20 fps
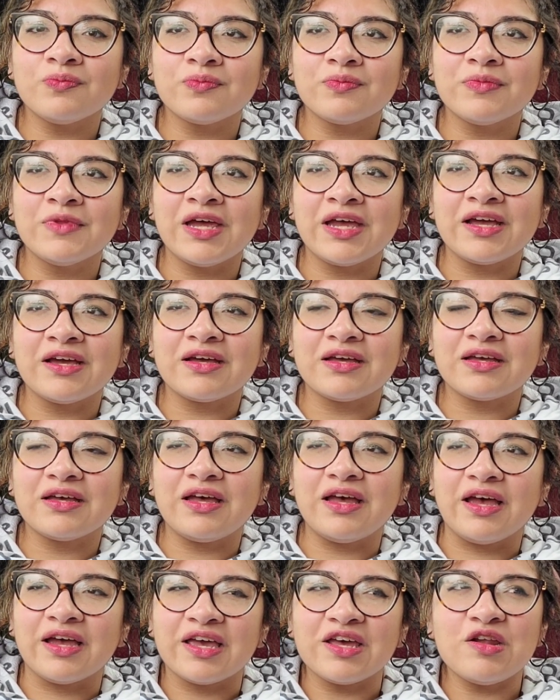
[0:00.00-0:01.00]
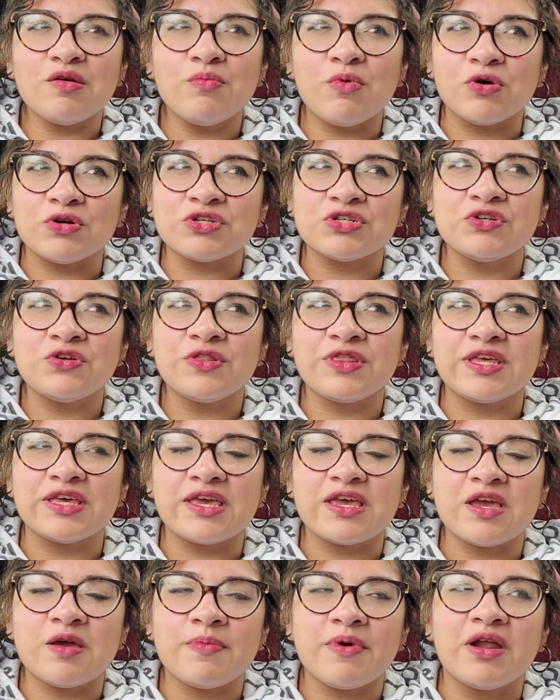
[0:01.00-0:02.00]
Like, I get emotional
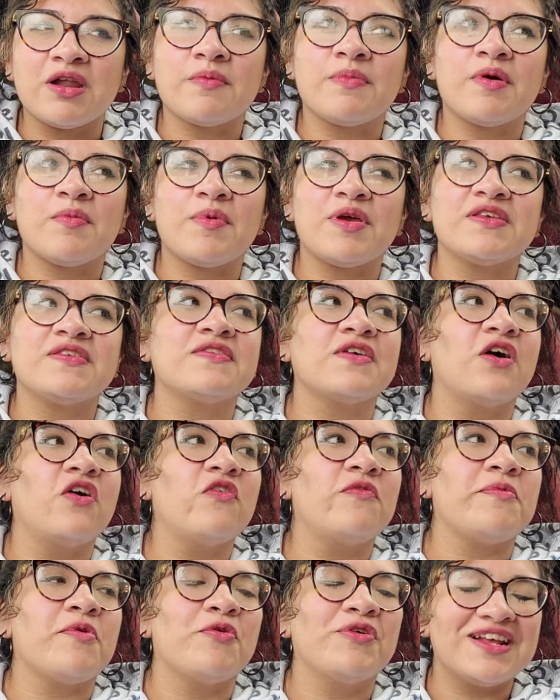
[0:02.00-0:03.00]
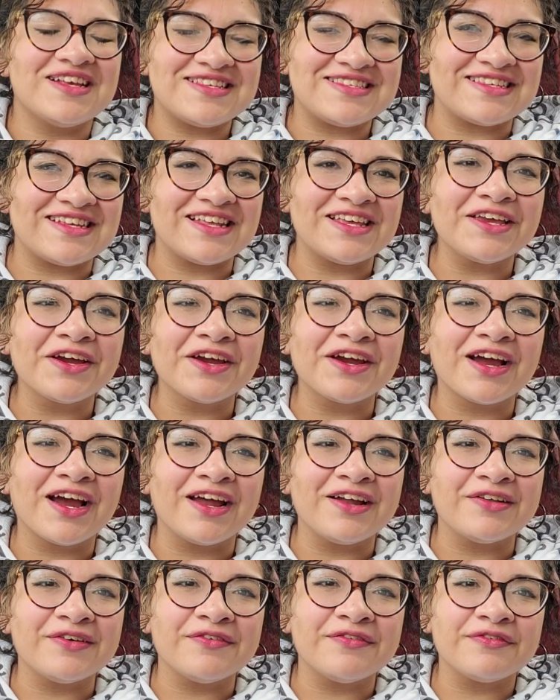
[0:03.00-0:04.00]
thinking about it by myself, but when I sit here
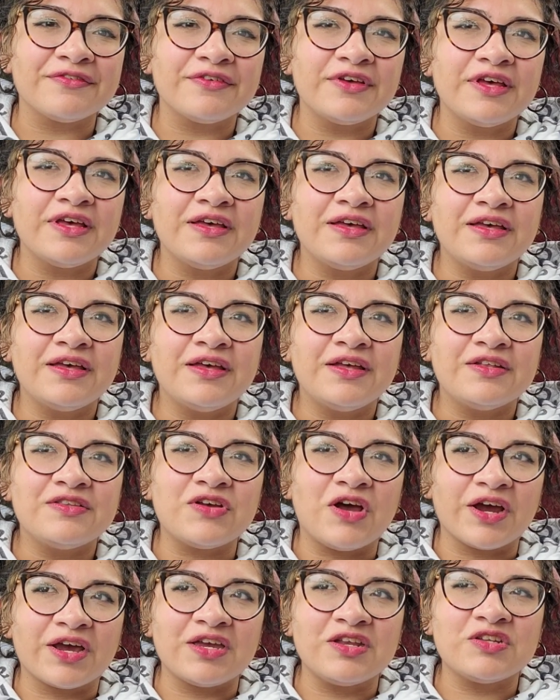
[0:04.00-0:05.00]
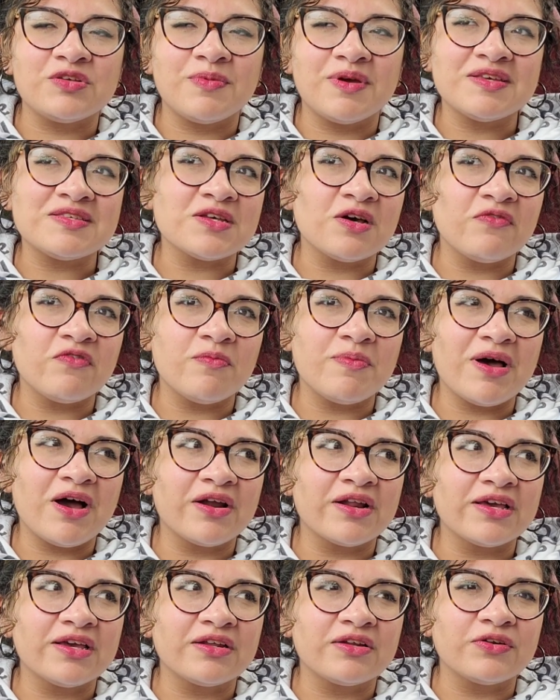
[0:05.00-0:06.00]
kind of talking to myself
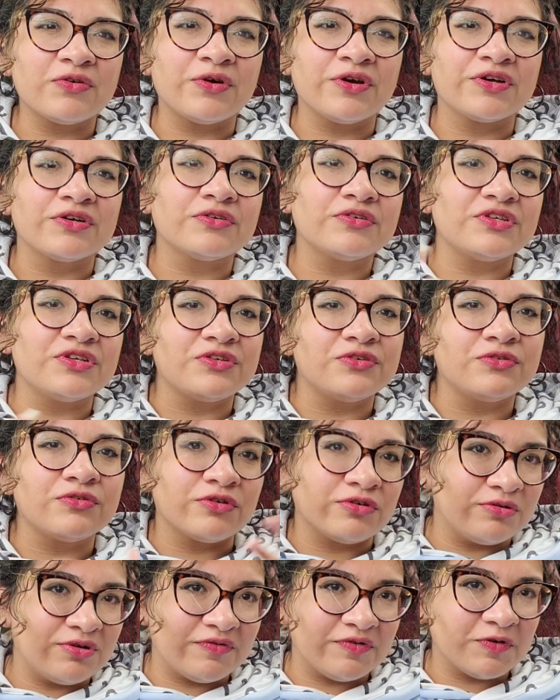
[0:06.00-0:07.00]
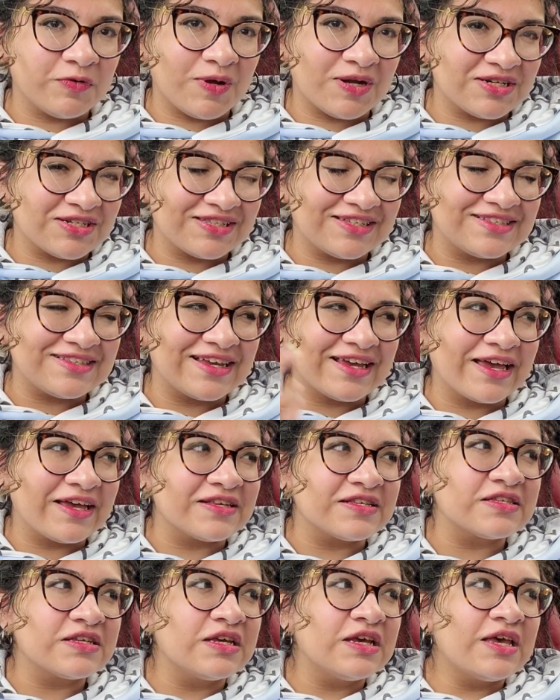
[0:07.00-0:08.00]
about it, or to you or whoever's watching this, I
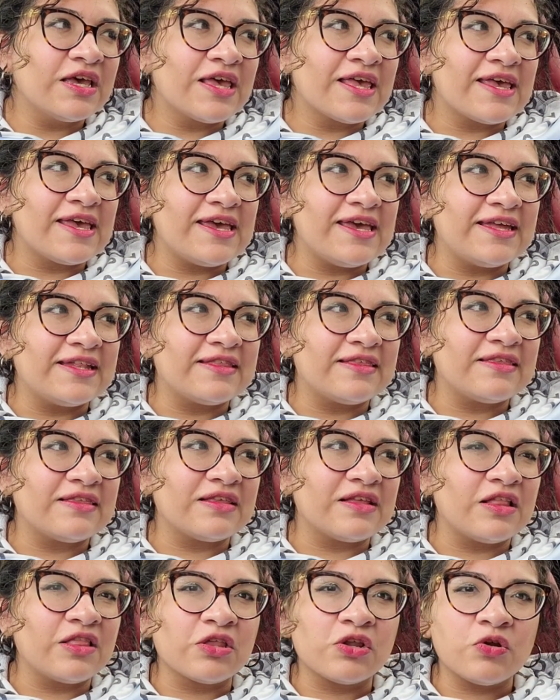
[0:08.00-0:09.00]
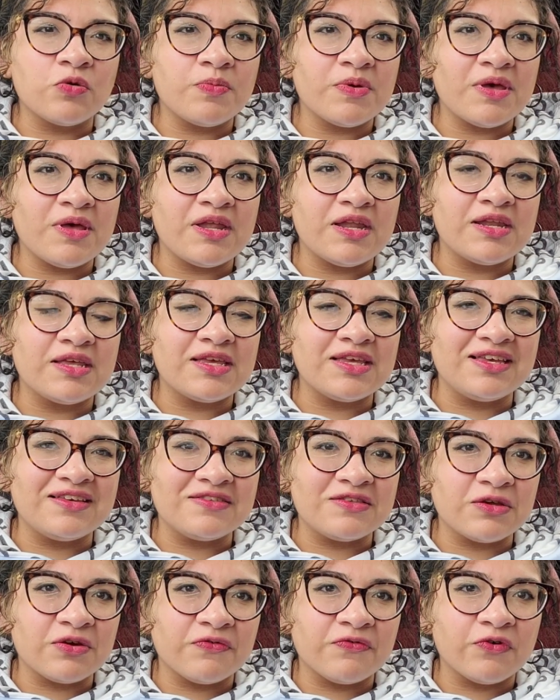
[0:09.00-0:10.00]
guess, it's a little bit
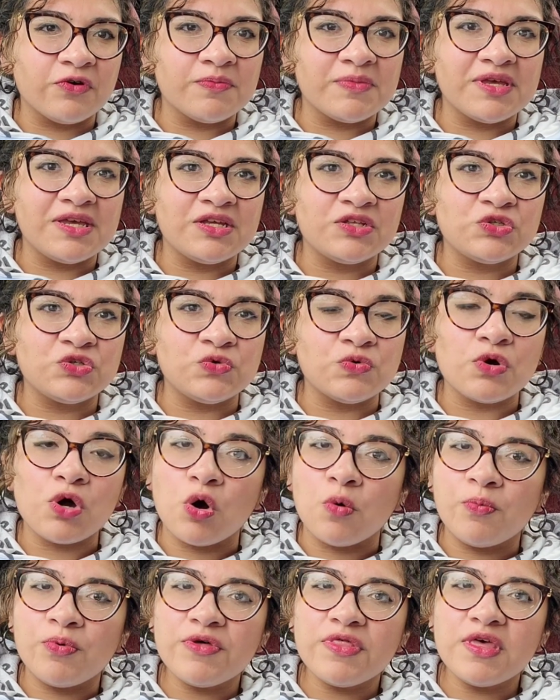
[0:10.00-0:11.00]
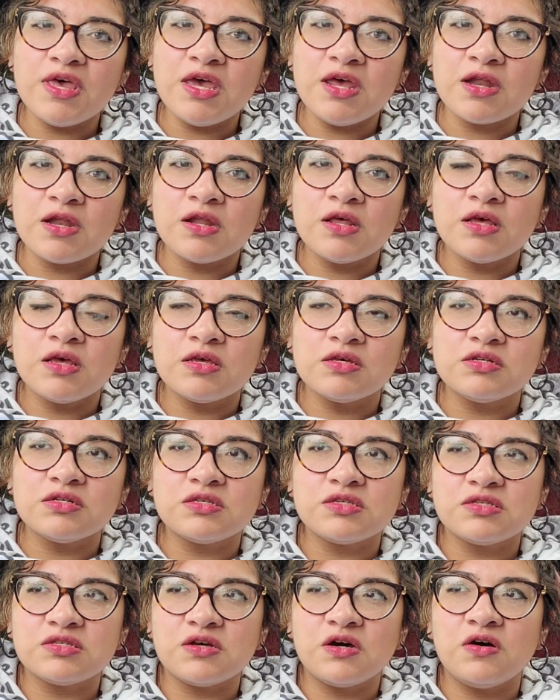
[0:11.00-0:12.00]
easier for me to cope with it.
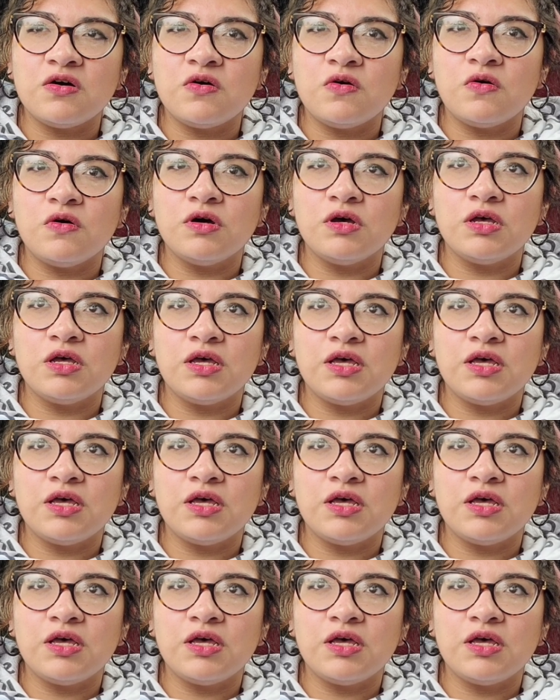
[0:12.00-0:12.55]
So